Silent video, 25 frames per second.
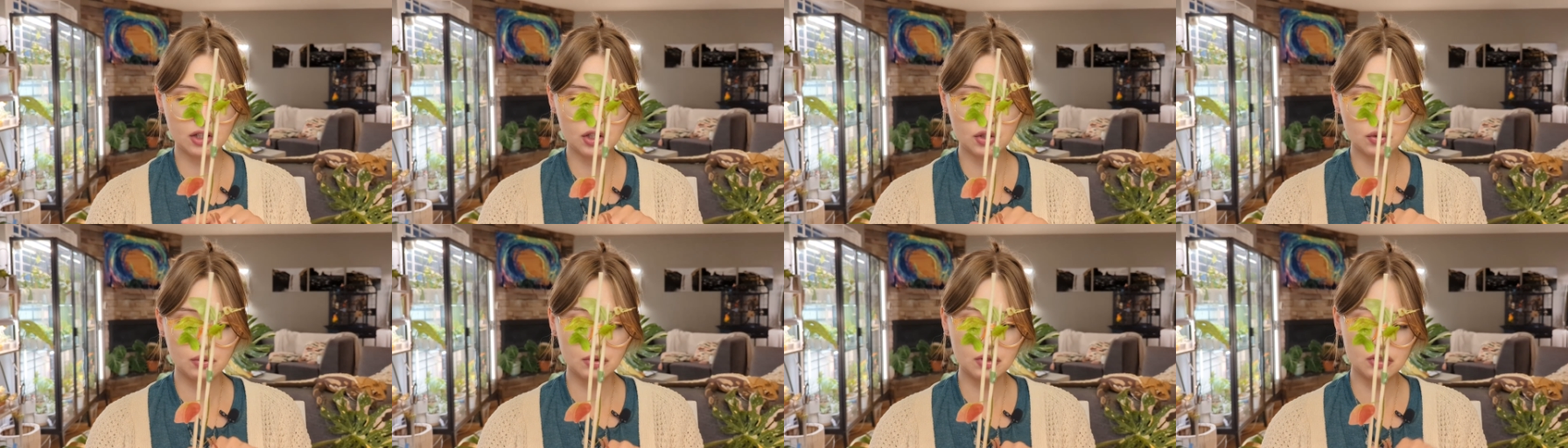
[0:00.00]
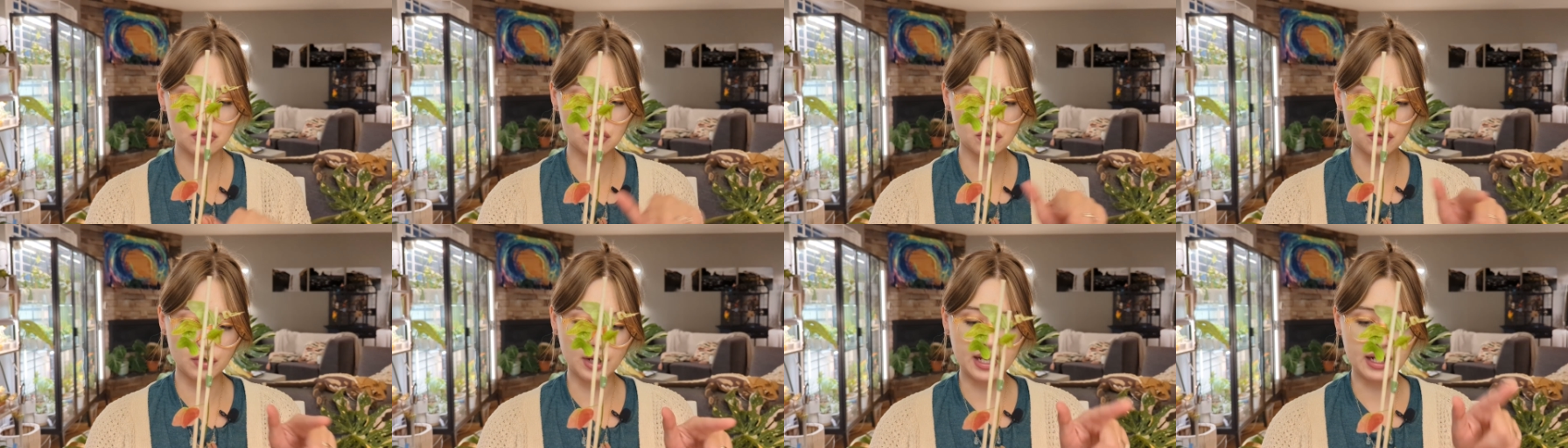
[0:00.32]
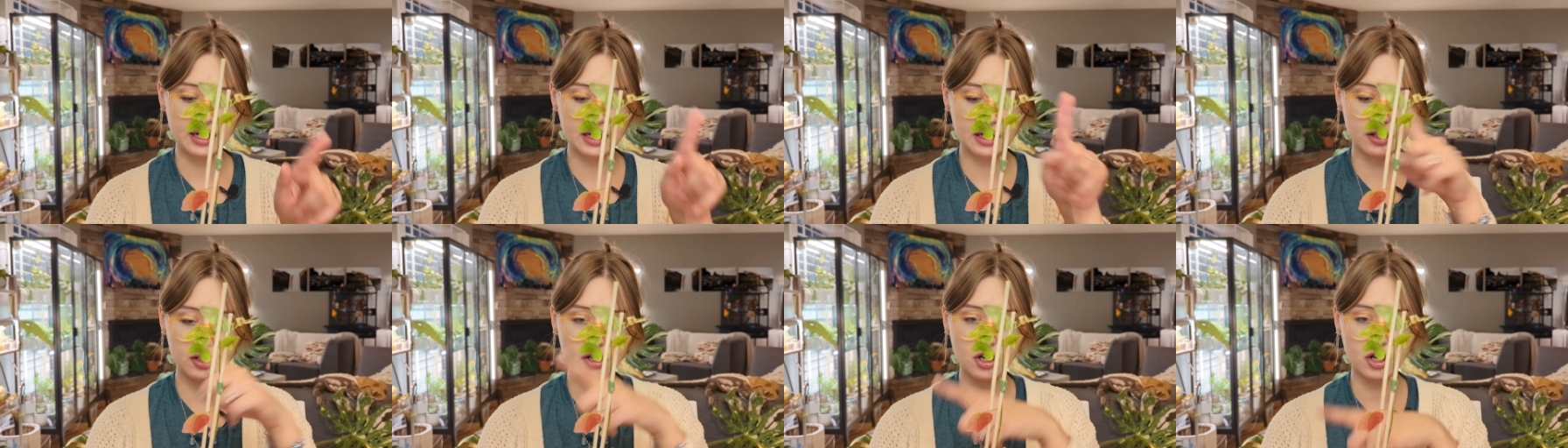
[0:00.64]
you could
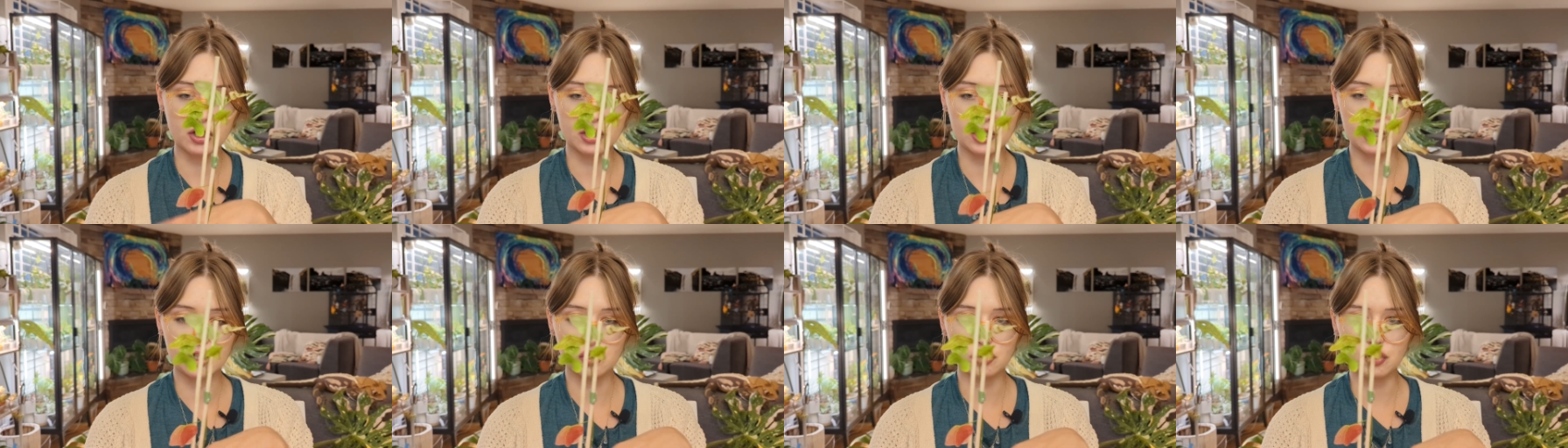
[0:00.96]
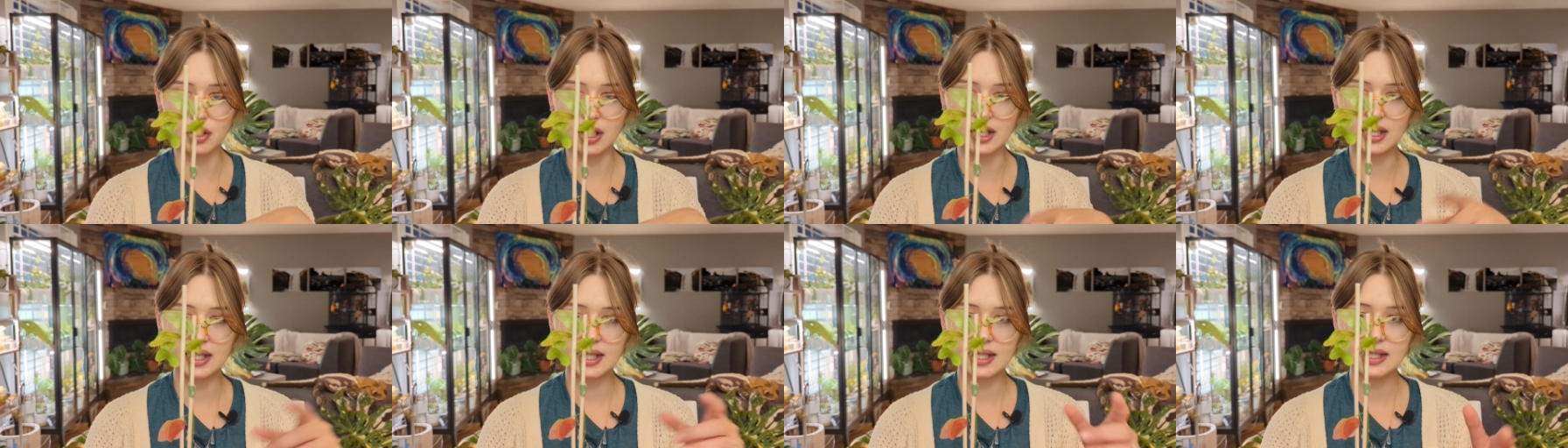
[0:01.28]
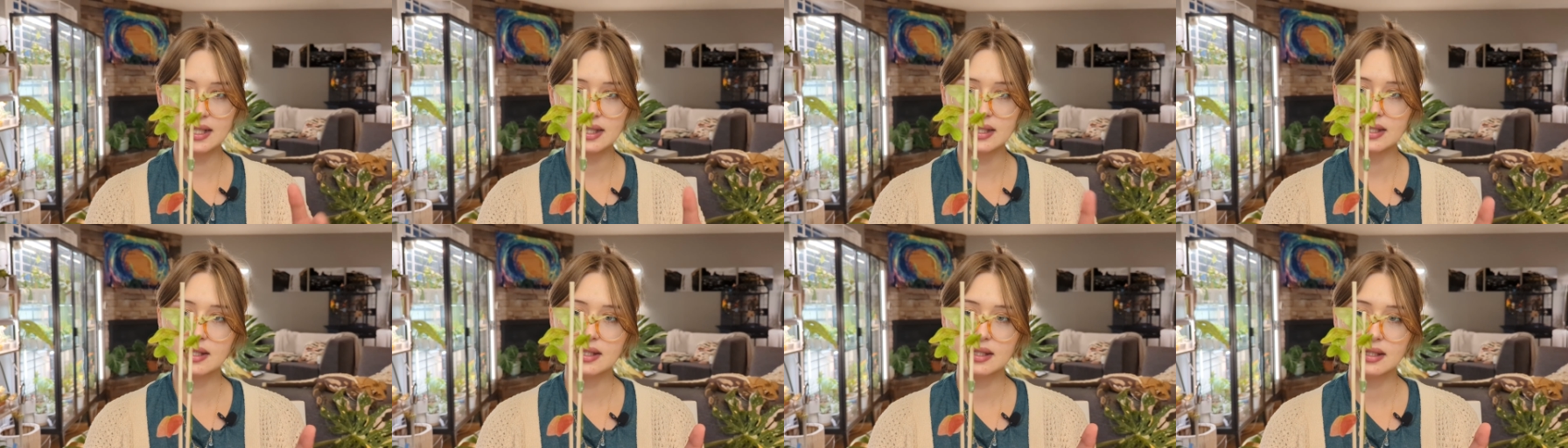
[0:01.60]
train it on a
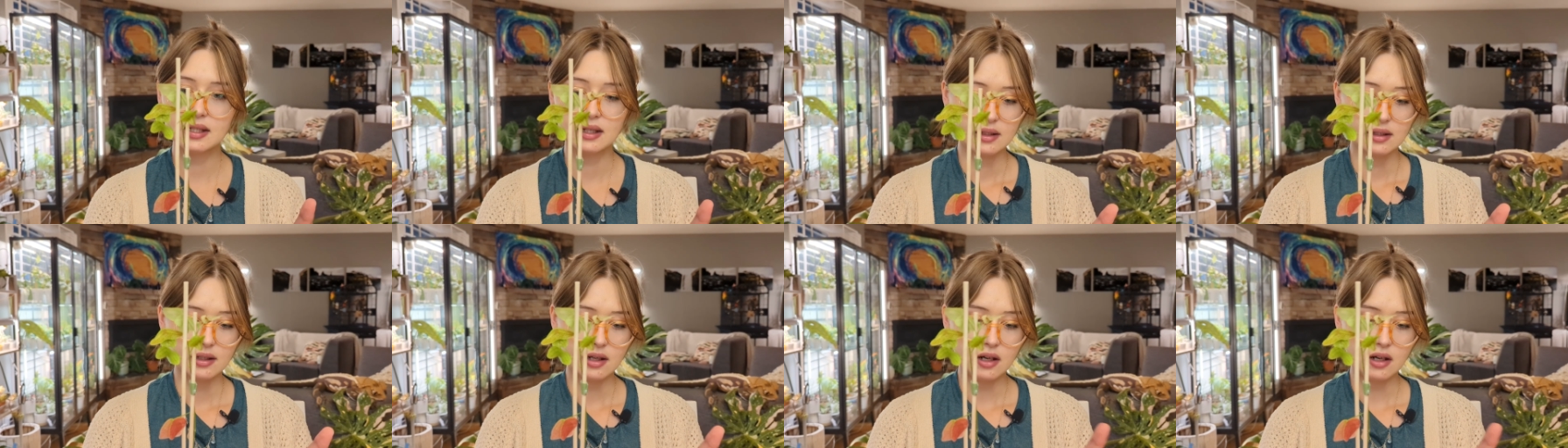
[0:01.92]
trellis,